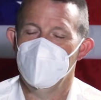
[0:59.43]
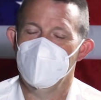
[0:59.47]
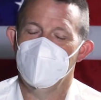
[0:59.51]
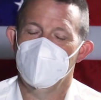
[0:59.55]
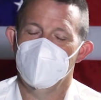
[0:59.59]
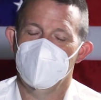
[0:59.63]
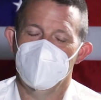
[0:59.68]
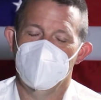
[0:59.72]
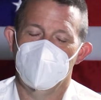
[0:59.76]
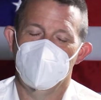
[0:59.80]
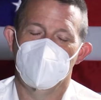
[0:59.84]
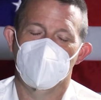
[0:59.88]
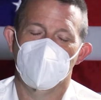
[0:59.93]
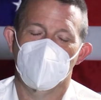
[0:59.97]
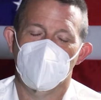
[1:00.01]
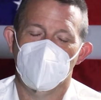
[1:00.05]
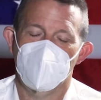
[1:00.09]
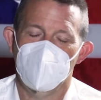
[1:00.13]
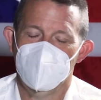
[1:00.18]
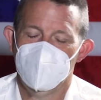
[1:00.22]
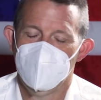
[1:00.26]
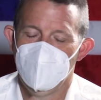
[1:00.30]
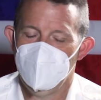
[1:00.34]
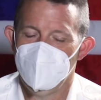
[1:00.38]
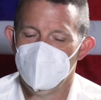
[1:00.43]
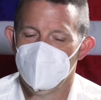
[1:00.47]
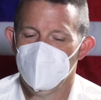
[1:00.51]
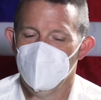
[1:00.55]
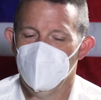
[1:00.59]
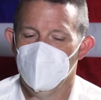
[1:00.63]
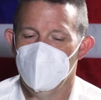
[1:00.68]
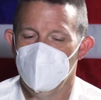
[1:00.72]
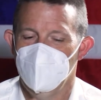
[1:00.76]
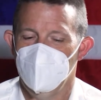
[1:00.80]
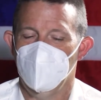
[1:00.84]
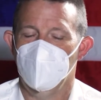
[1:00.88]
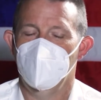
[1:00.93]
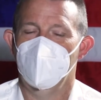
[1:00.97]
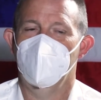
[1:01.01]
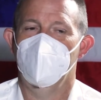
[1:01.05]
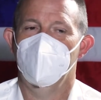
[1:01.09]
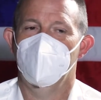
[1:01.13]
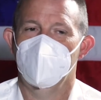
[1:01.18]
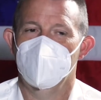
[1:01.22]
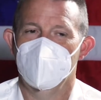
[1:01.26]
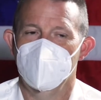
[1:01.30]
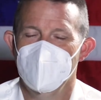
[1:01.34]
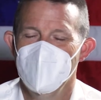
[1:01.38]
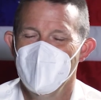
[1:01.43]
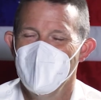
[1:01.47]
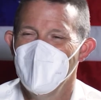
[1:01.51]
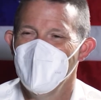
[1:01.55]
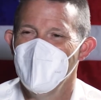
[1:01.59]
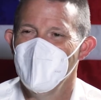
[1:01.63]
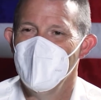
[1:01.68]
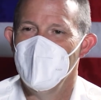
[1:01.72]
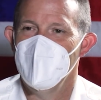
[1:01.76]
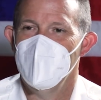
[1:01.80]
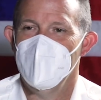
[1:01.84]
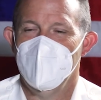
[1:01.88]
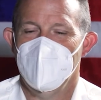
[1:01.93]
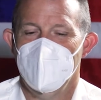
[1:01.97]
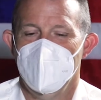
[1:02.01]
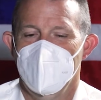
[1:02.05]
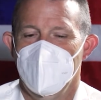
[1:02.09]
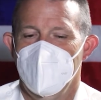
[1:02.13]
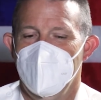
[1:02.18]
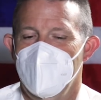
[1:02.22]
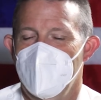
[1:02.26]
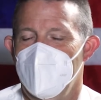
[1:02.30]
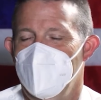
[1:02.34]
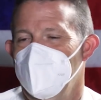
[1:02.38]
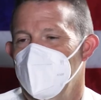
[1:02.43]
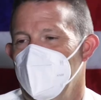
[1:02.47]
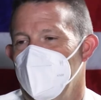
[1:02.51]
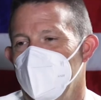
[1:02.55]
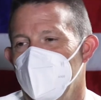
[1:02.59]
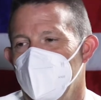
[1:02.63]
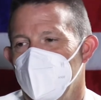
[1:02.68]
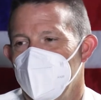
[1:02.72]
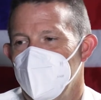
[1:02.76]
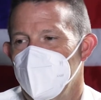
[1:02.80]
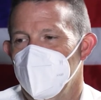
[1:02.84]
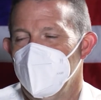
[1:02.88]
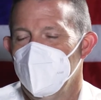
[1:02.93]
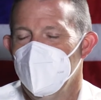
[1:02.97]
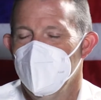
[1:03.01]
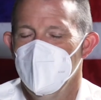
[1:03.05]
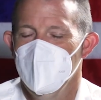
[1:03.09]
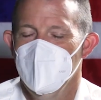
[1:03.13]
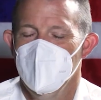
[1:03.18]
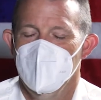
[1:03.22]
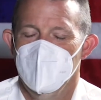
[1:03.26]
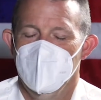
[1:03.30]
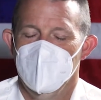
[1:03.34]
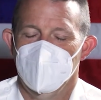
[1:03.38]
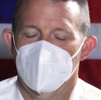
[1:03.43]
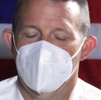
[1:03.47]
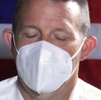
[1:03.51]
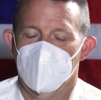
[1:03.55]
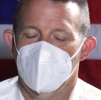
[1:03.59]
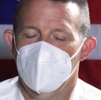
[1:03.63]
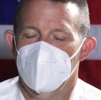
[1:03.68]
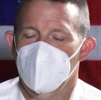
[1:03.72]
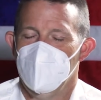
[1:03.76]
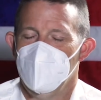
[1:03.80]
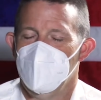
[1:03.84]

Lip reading: and Northwest High School, Millhaven, and absolutely garden